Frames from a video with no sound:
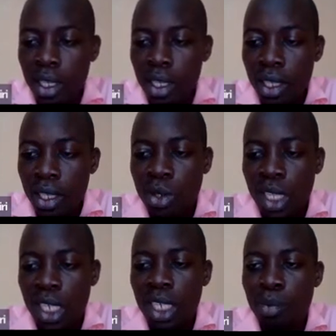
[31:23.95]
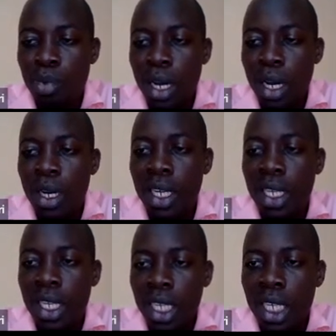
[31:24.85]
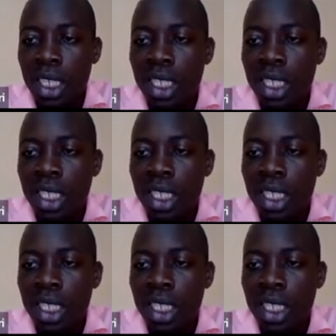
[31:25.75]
because you know that a primary key